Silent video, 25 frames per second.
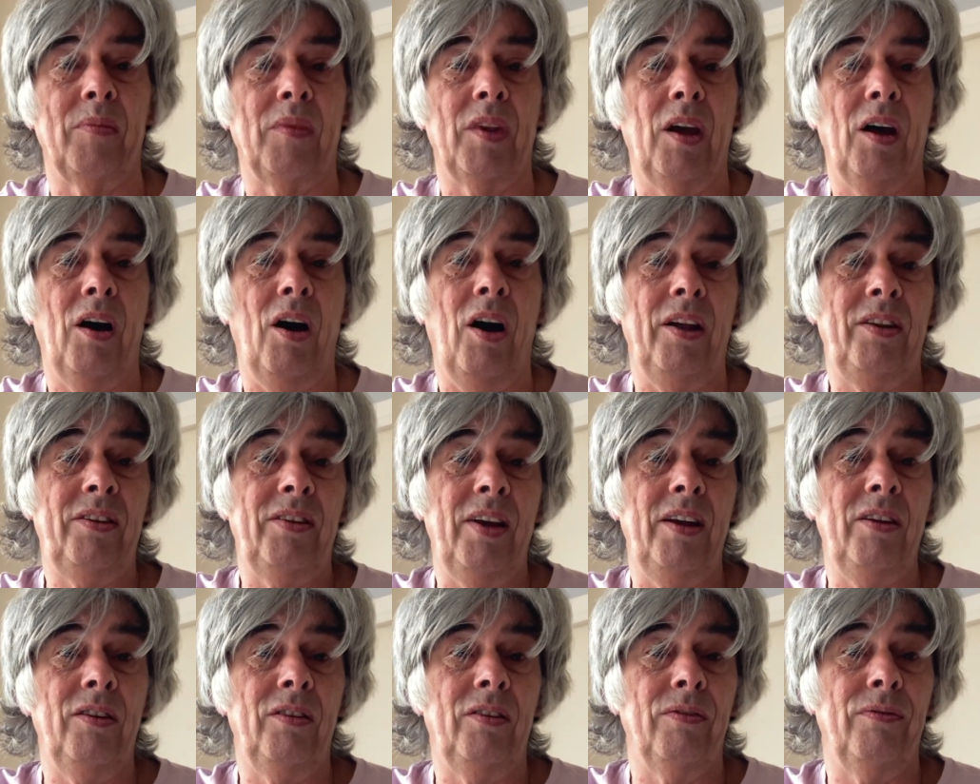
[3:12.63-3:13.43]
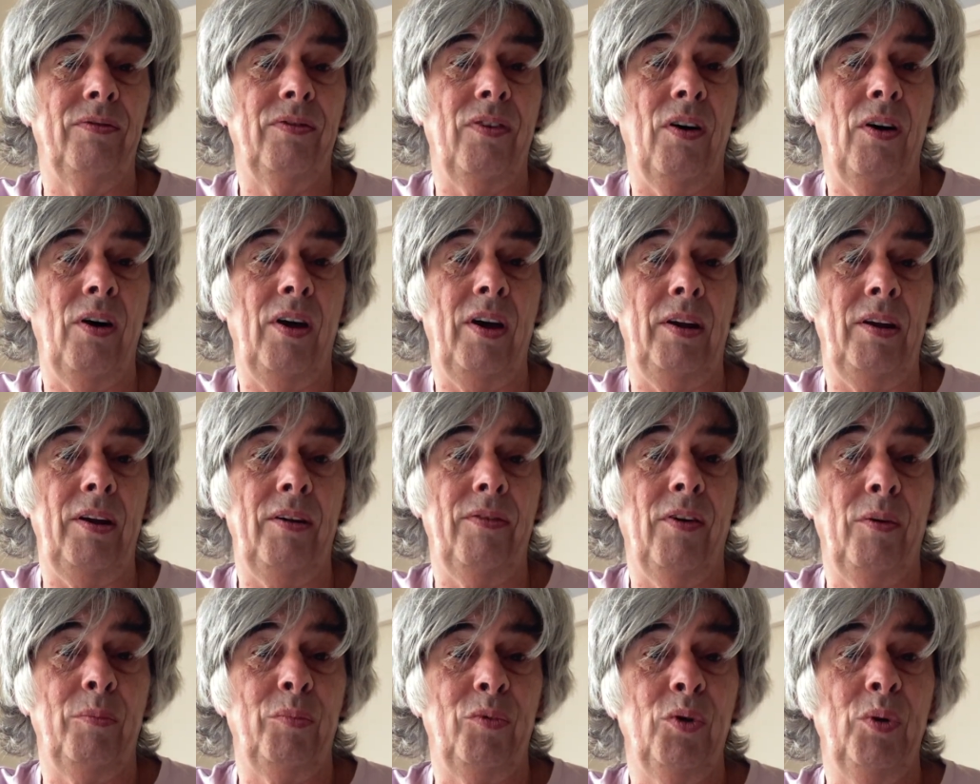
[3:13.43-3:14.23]
I tend to find, if
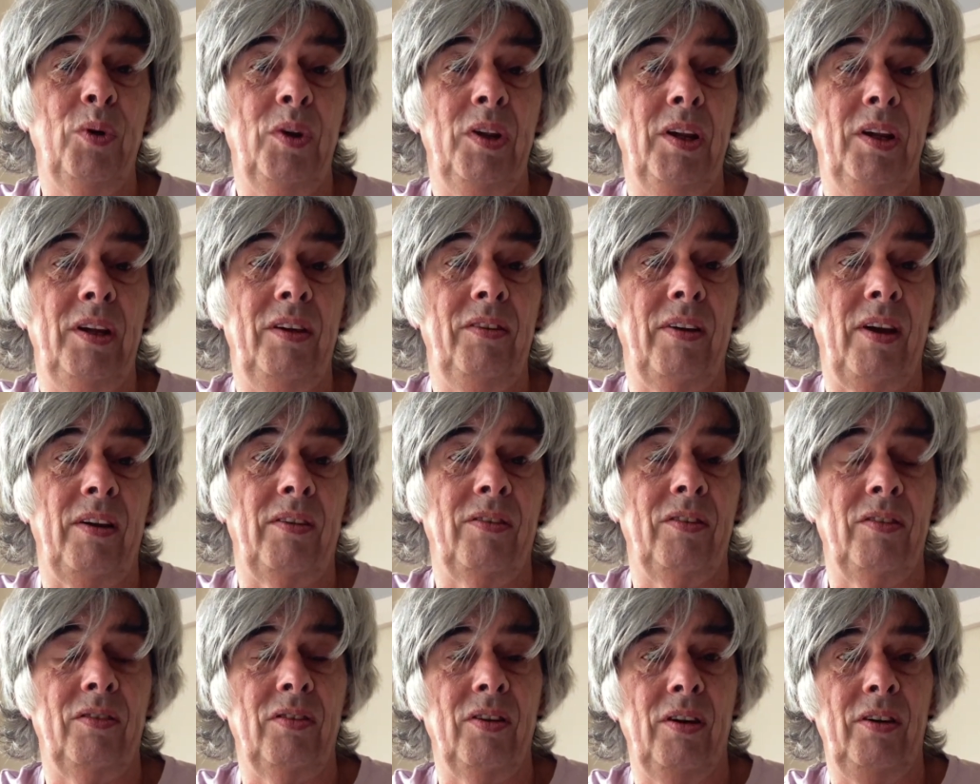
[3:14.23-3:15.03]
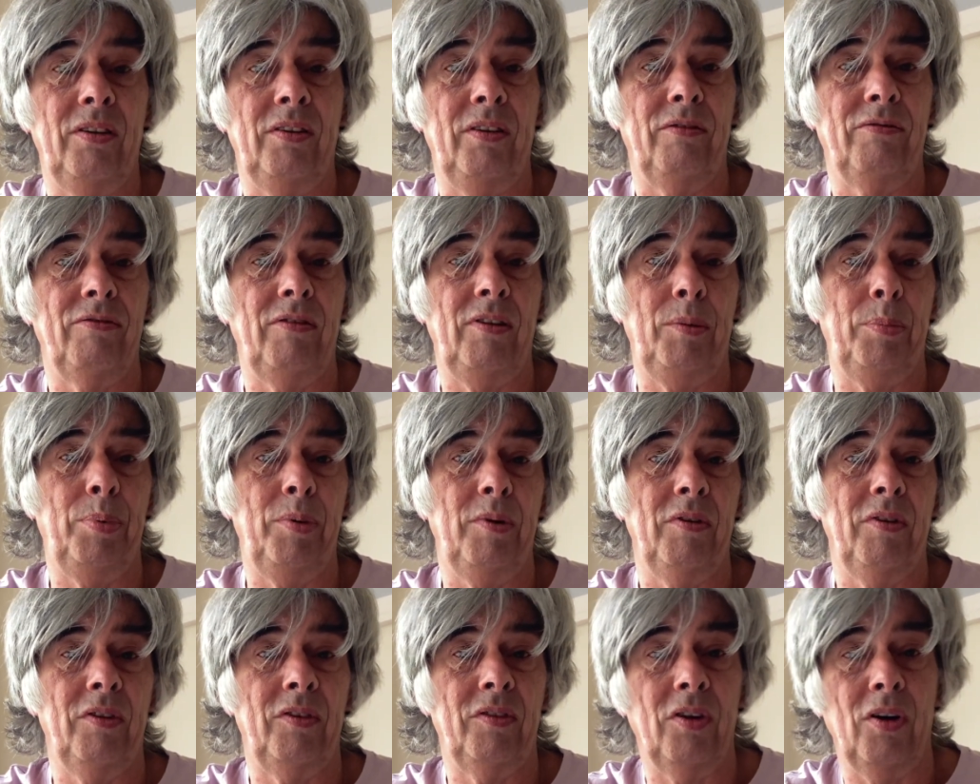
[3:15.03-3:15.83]
I'm doing these exercises for any
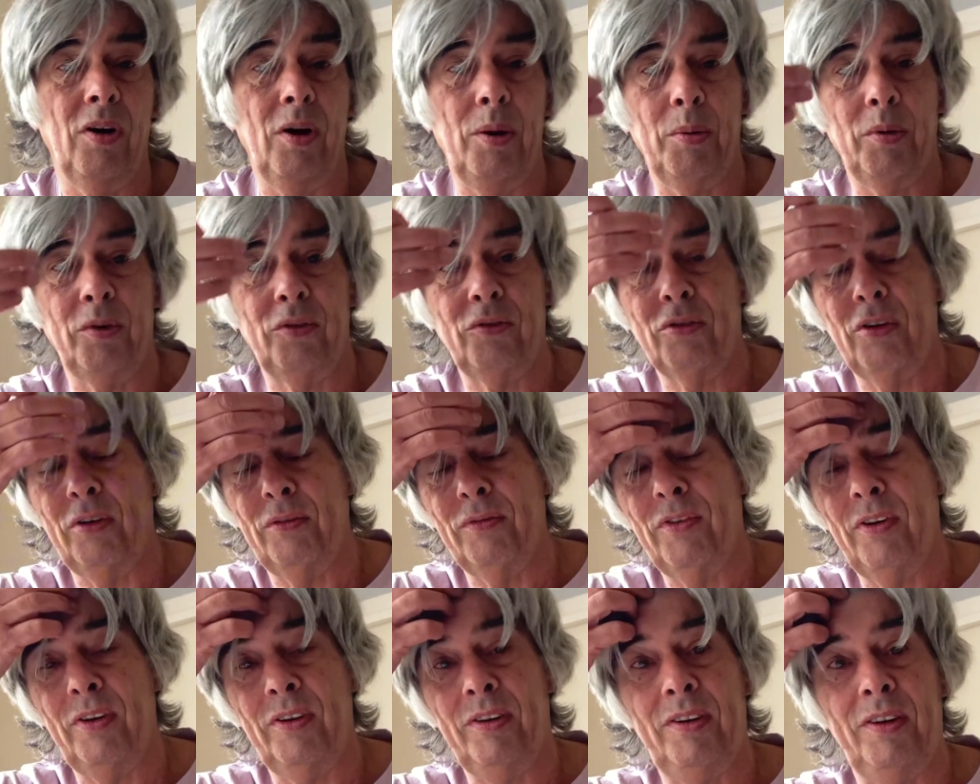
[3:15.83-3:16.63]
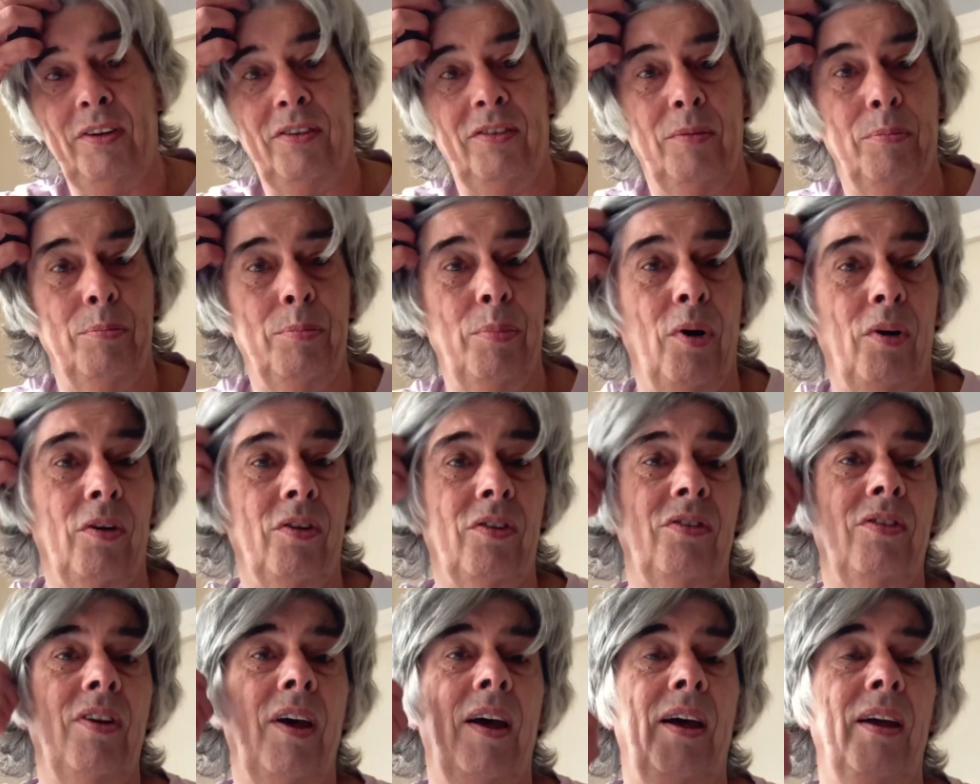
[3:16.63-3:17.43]
period of time, I try and find a decent box
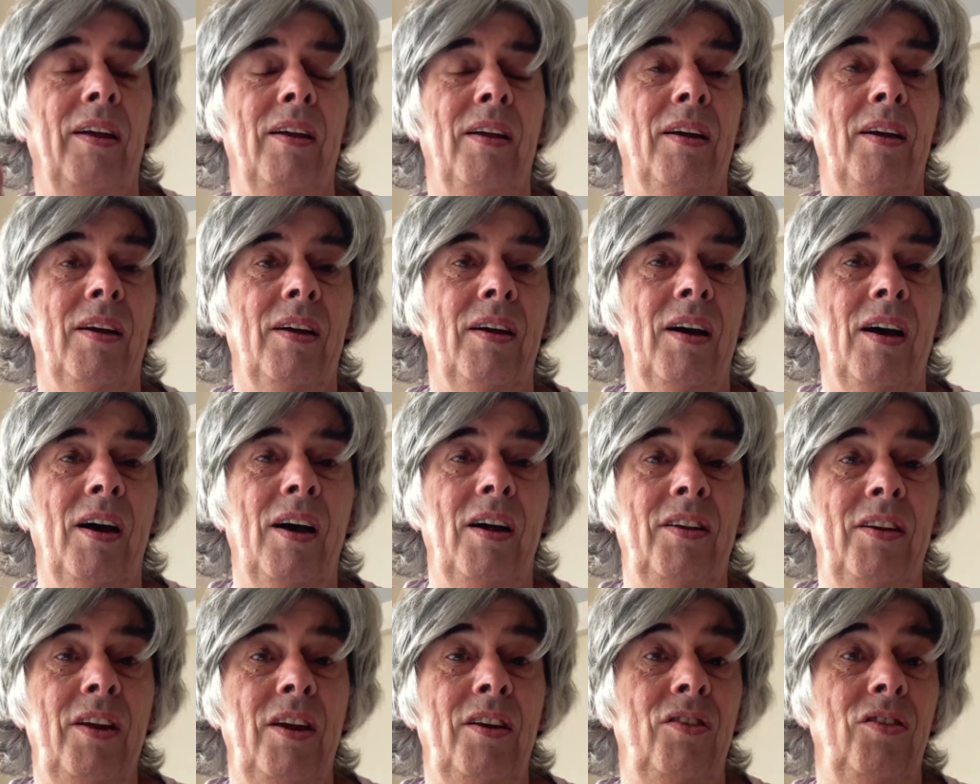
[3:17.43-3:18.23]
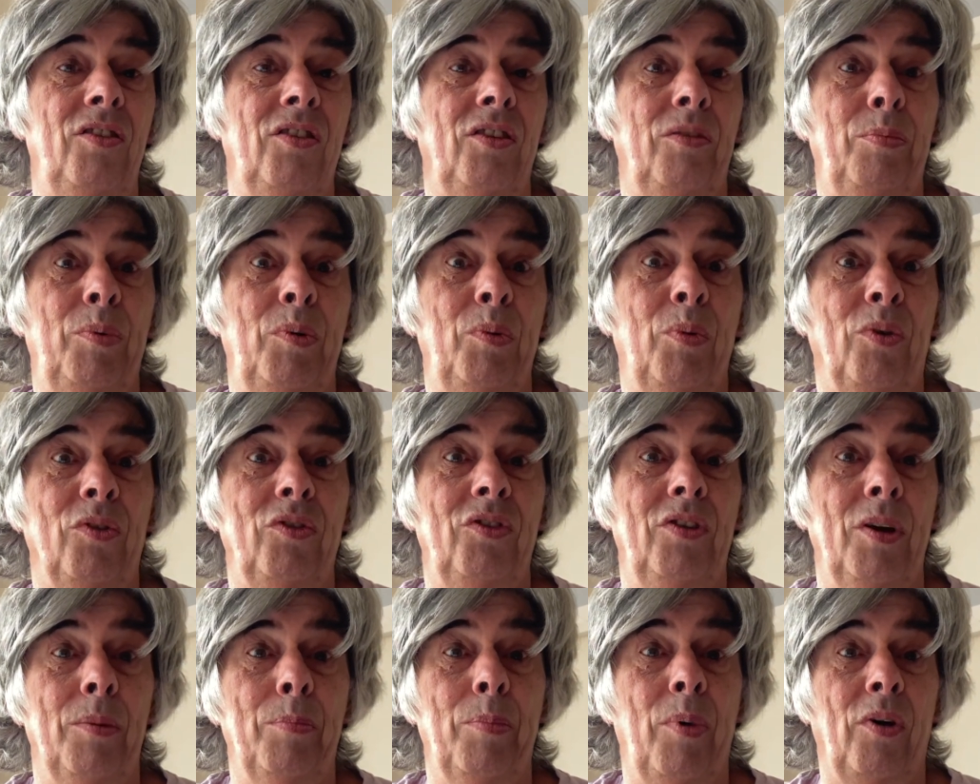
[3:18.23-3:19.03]
set and then just be
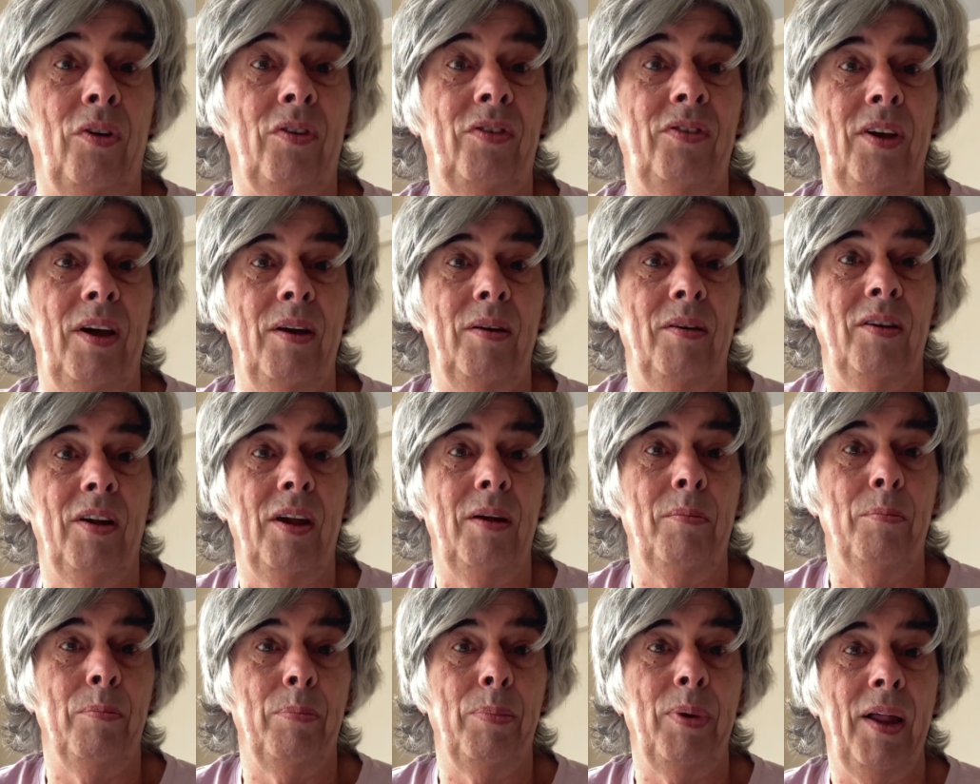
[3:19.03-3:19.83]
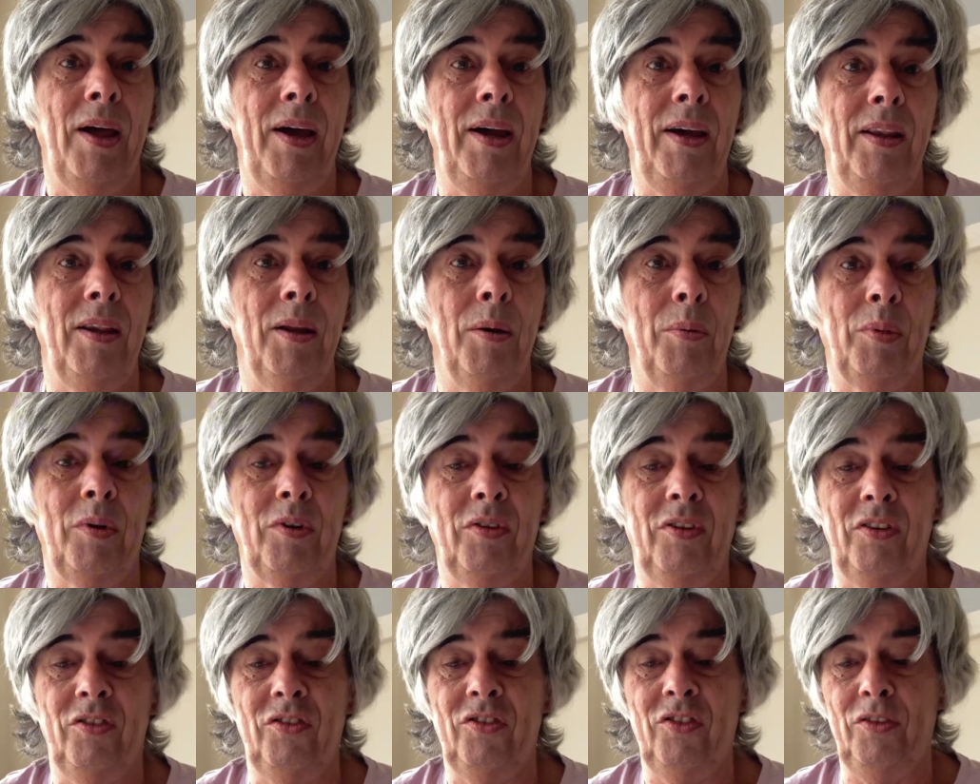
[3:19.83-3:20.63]
watching the box set and then playing them, because
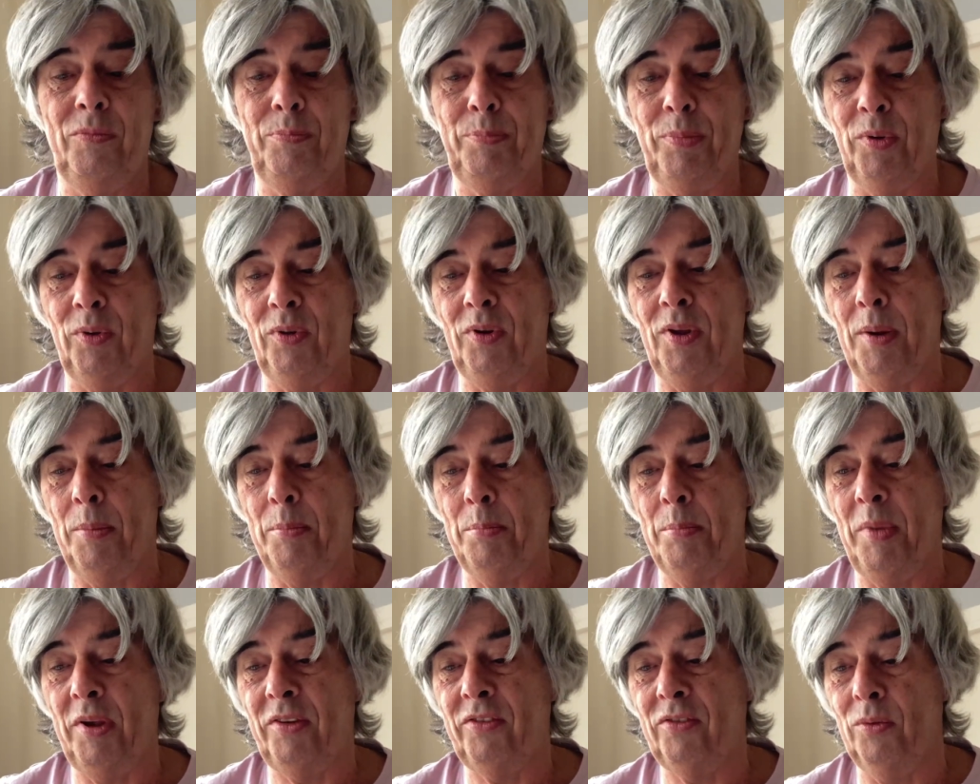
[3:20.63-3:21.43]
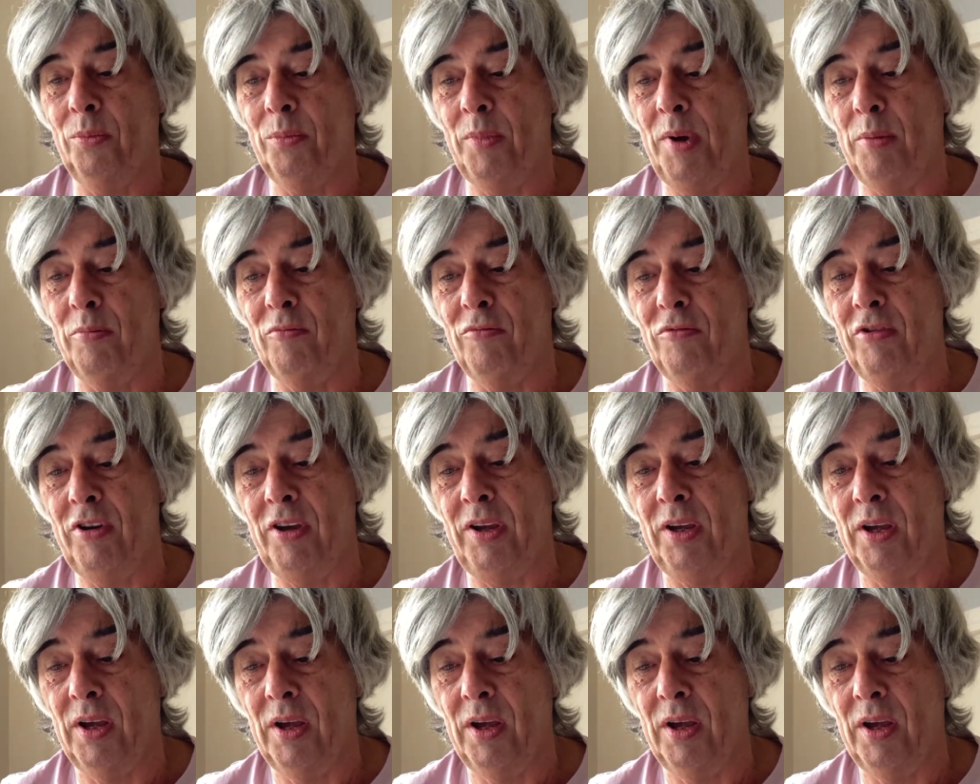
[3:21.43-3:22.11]
it's just building up muscle memory.